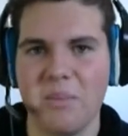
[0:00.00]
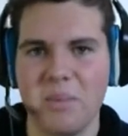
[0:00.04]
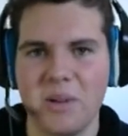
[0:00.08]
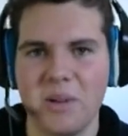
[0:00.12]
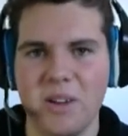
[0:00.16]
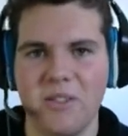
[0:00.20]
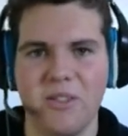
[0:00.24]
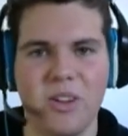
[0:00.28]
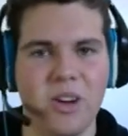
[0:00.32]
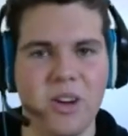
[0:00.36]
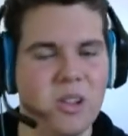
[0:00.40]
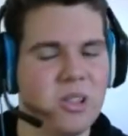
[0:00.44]
but
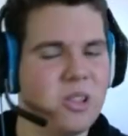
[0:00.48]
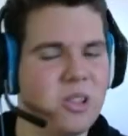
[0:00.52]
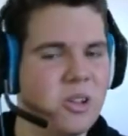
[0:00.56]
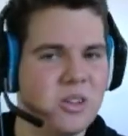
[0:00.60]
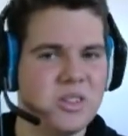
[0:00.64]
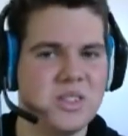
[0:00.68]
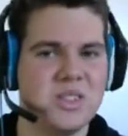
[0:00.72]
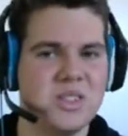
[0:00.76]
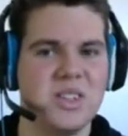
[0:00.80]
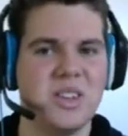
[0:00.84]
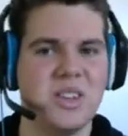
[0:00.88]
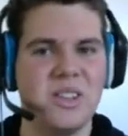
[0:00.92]
you've got
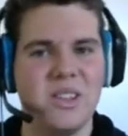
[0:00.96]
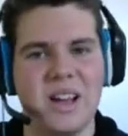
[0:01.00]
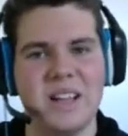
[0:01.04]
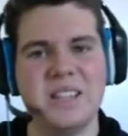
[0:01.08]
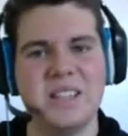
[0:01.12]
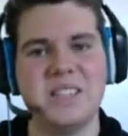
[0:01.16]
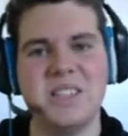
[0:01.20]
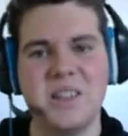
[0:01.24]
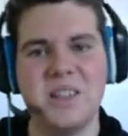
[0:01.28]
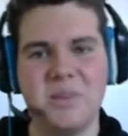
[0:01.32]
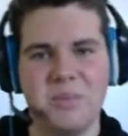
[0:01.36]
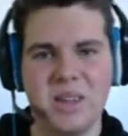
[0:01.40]
Lons and
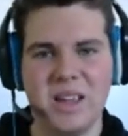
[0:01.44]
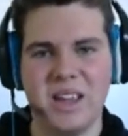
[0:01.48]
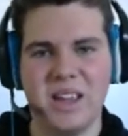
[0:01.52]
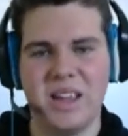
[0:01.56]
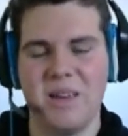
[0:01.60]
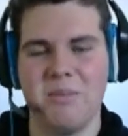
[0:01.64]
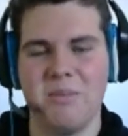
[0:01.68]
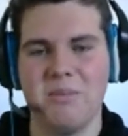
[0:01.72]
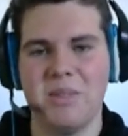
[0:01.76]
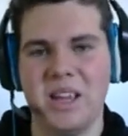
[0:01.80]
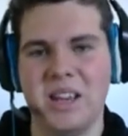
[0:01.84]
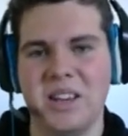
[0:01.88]
Lightstep, the
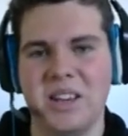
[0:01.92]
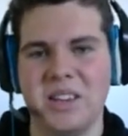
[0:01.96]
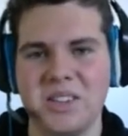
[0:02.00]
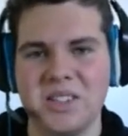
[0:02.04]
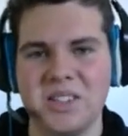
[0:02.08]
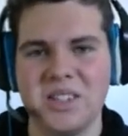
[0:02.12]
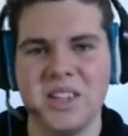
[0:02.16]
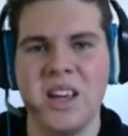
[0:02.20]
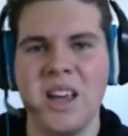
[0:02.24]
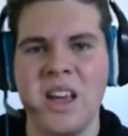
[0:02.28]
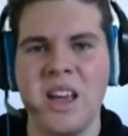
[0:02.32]
in-game leaders.